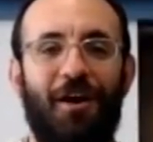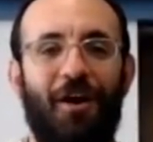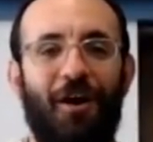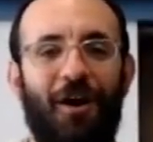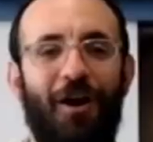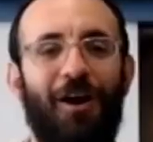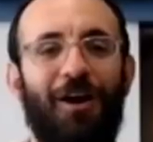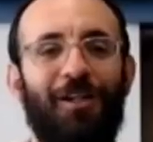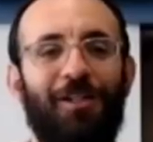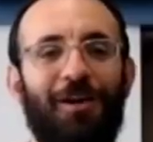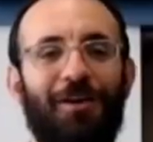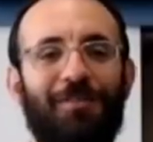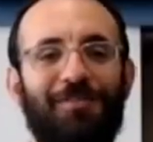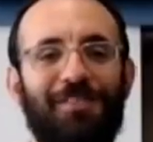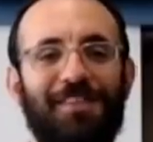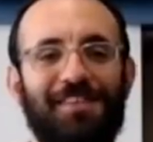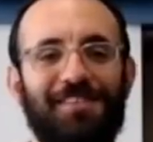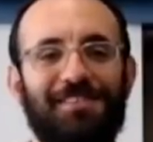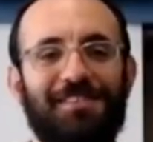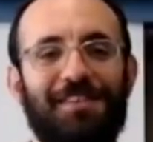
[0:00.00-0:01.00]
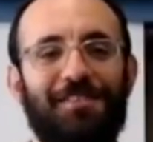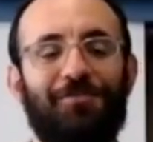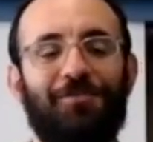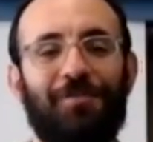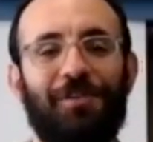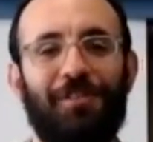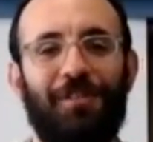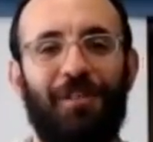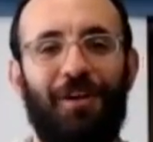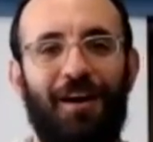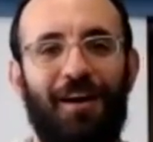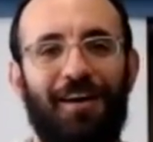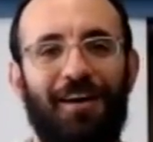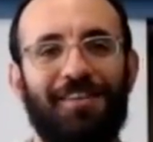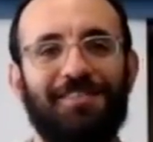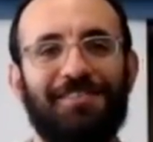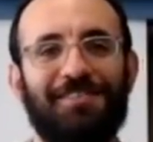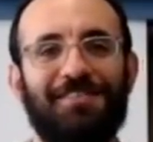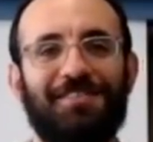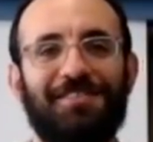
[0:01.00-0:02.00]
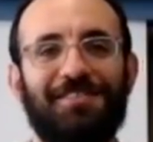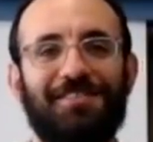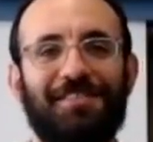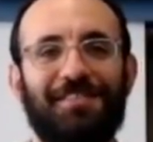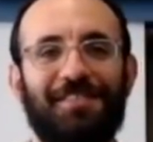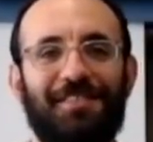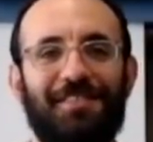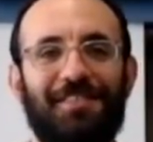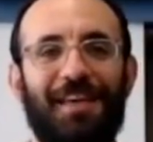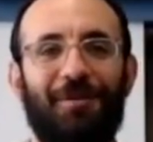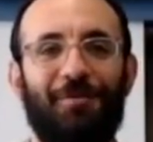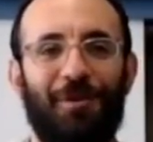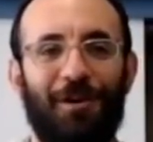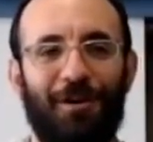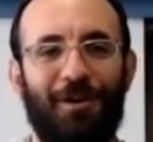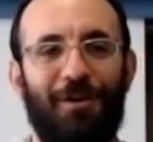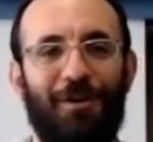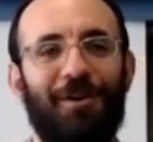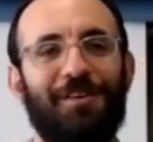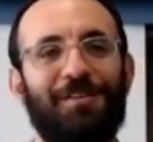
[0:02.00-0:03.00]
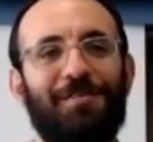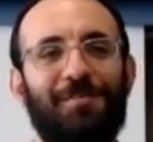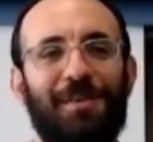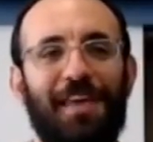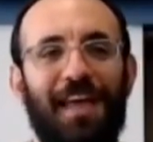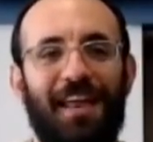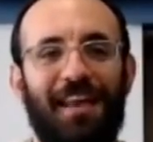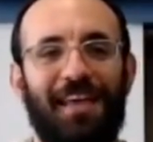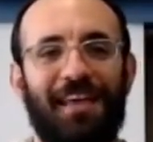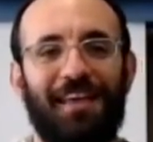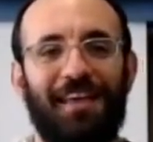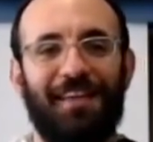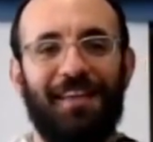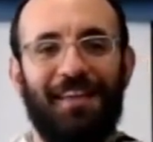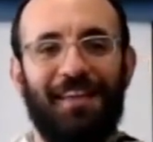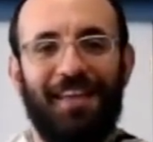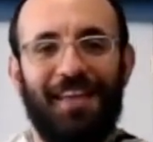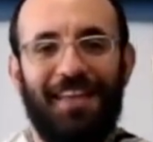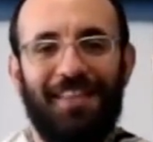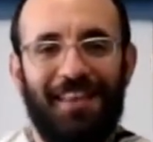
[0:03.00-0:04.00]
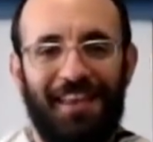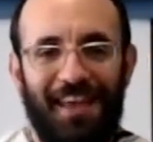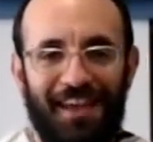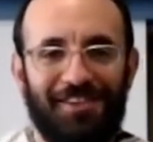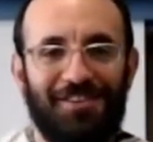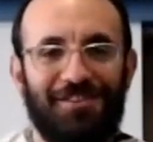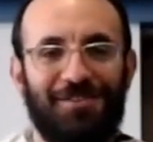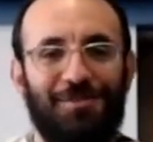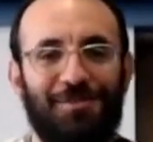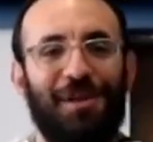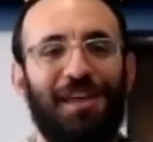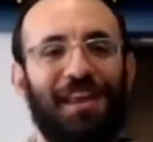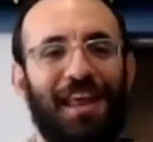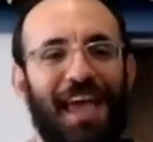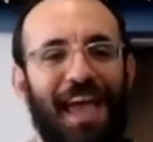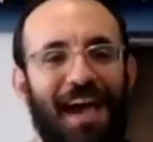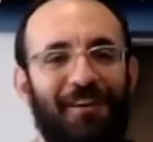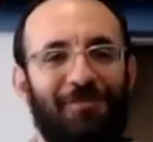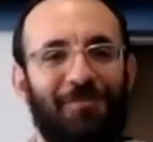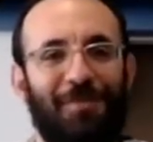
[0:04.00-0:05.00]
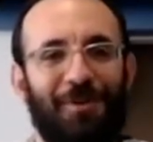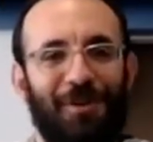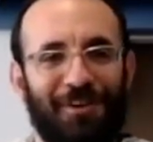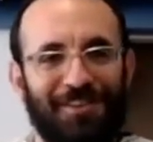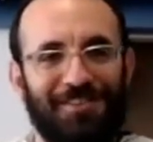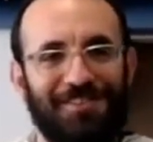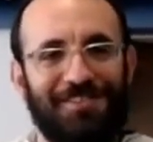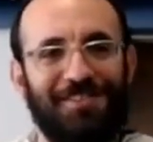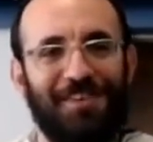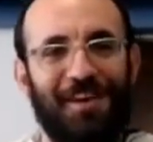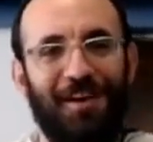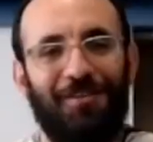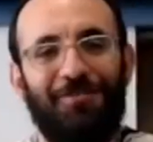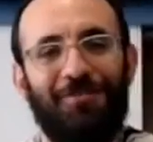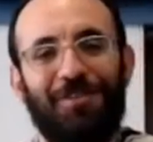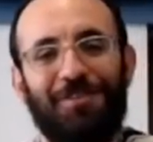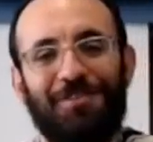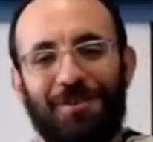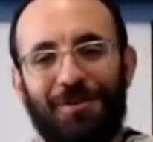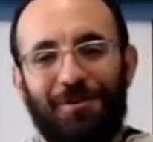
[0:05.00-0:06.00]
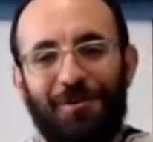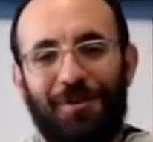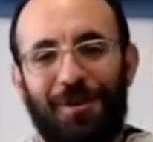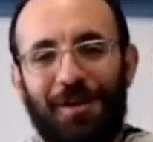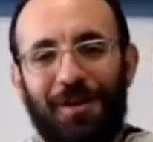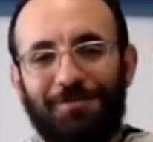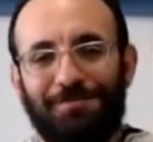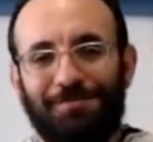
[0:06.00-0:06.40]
all of these different laws that we're going to be getting in the next 3.5 books of the Torah.